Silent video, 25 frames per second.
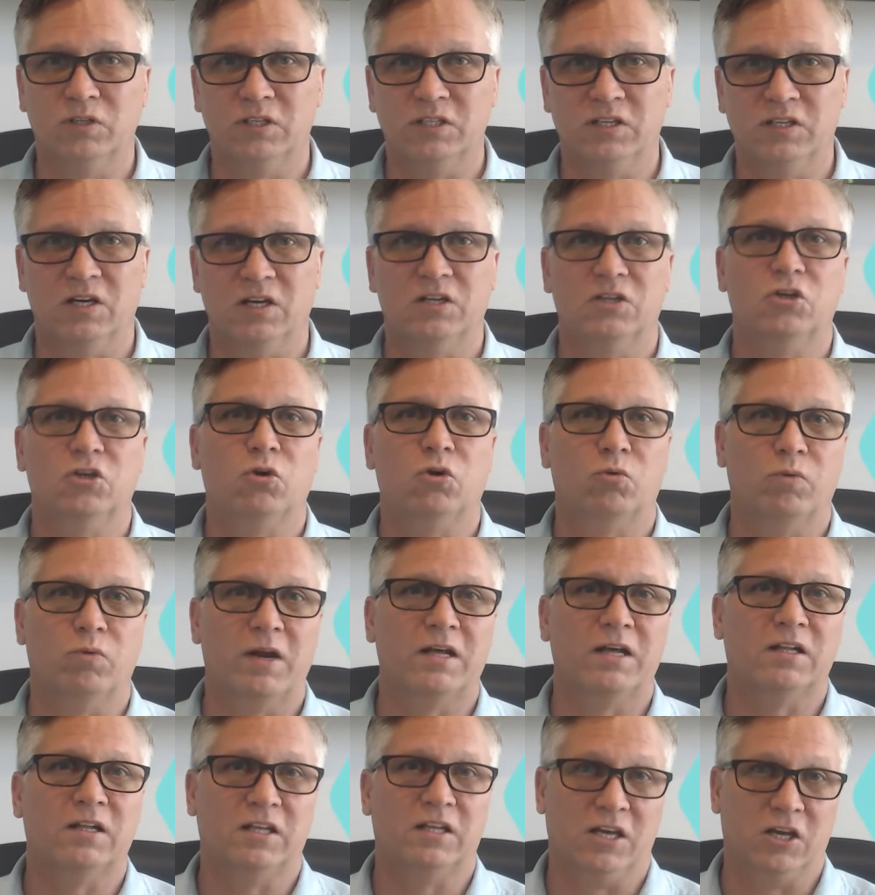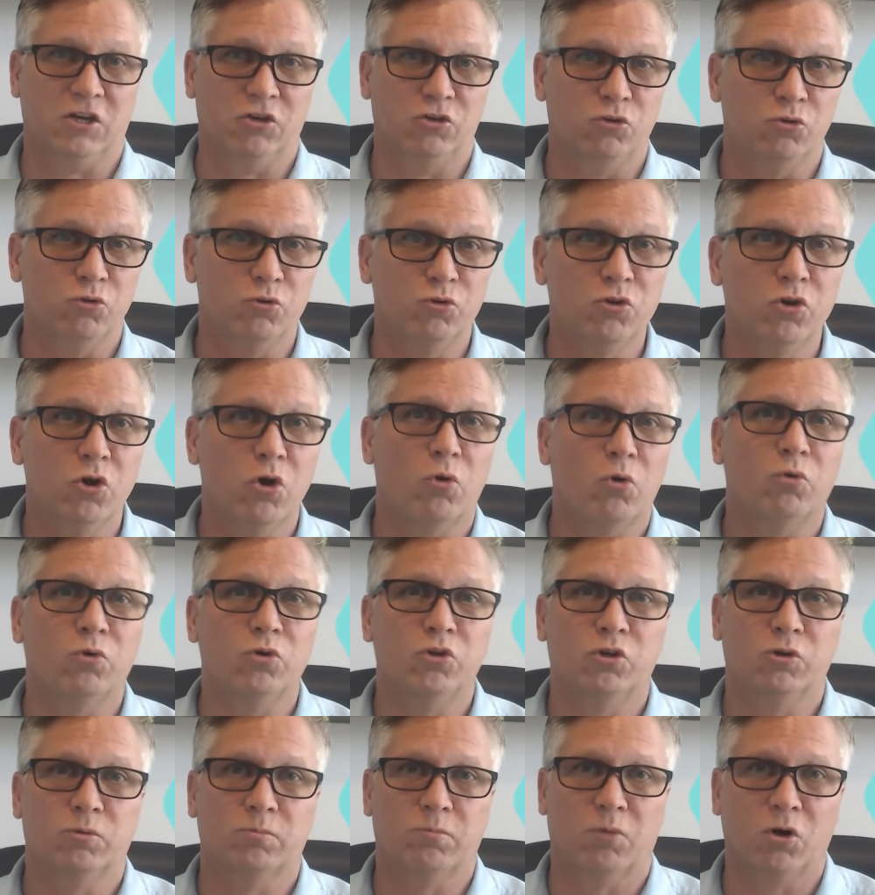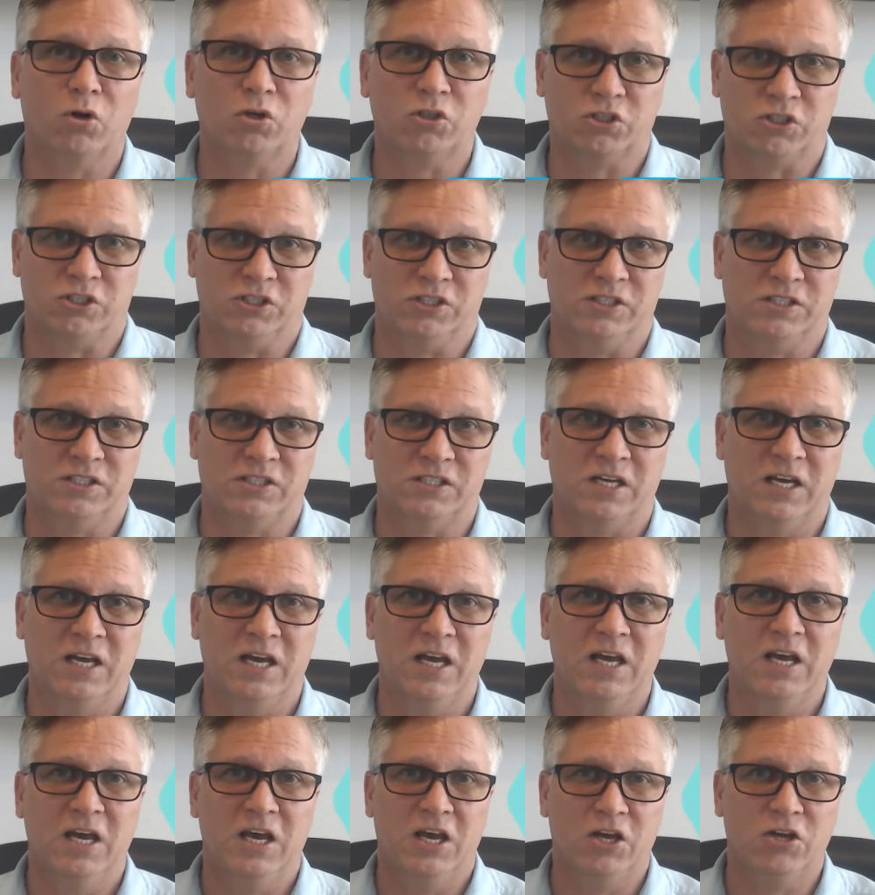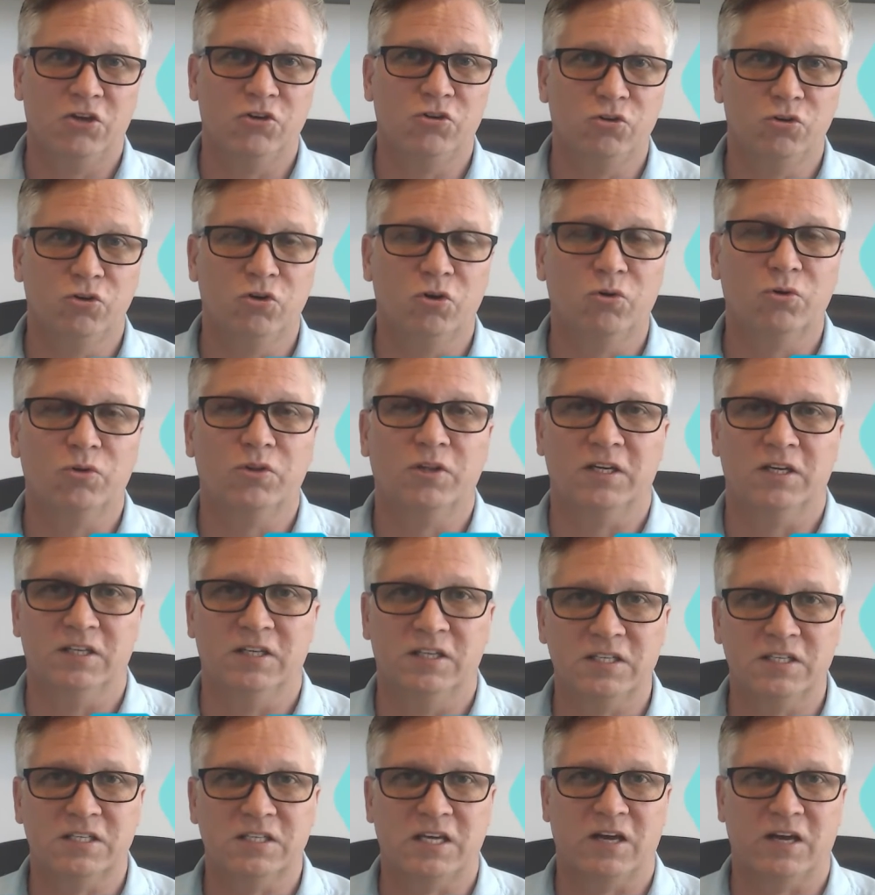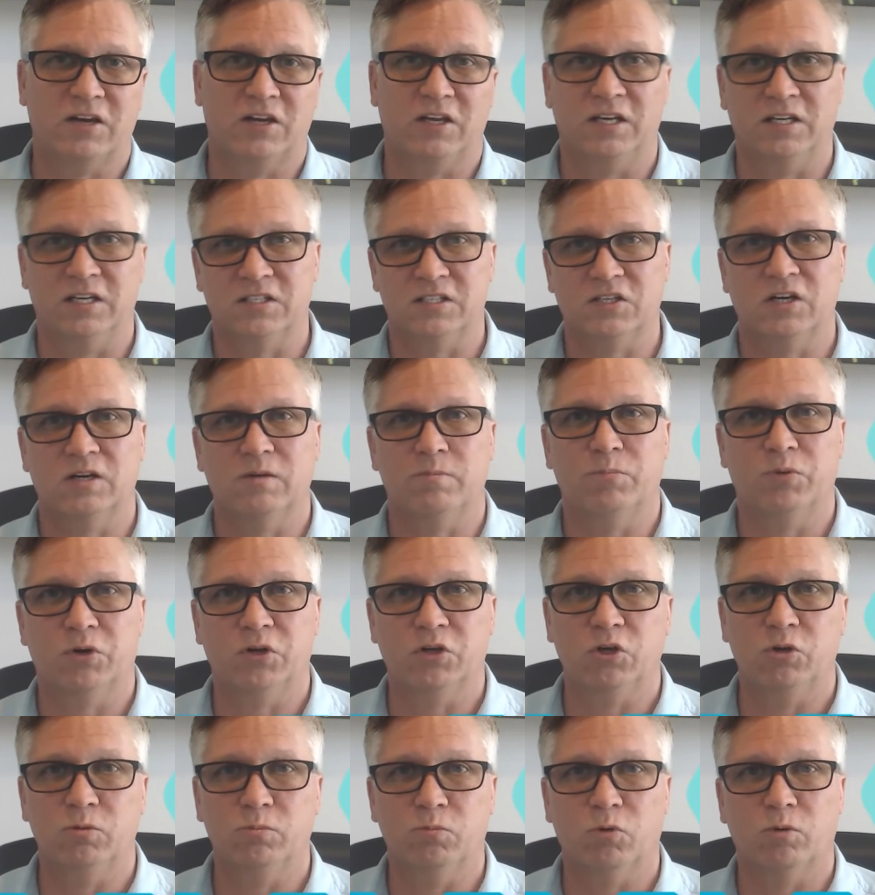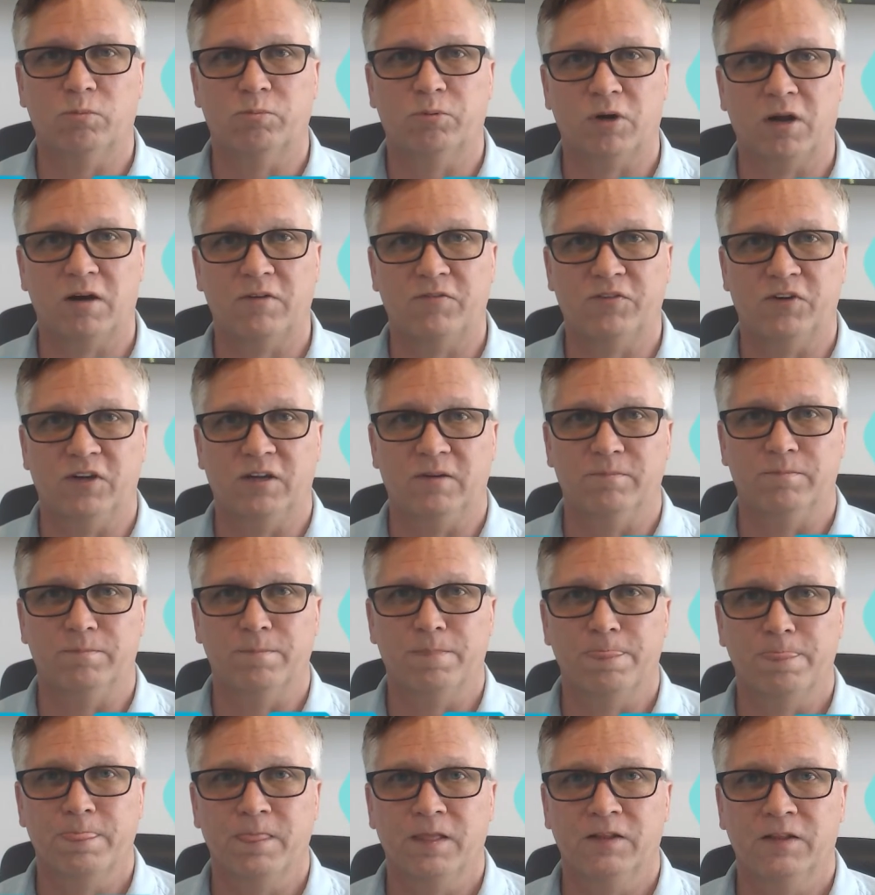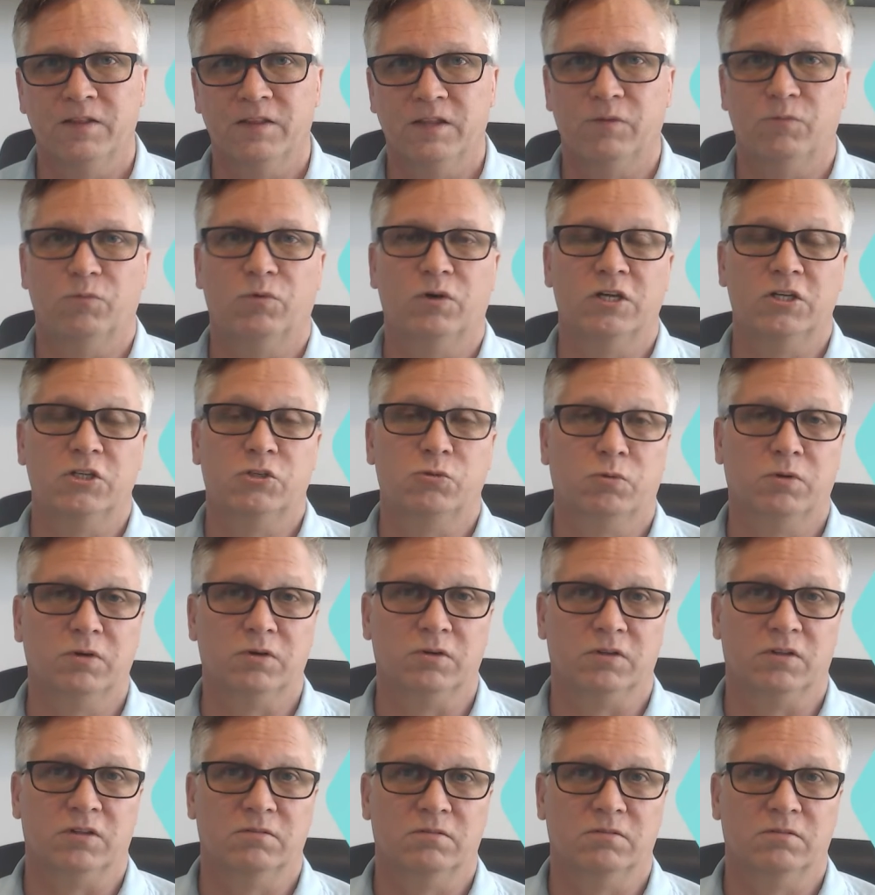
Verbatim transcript: done correctly and you know your margins and you know that discounting is going to bring you more profit than what it's worth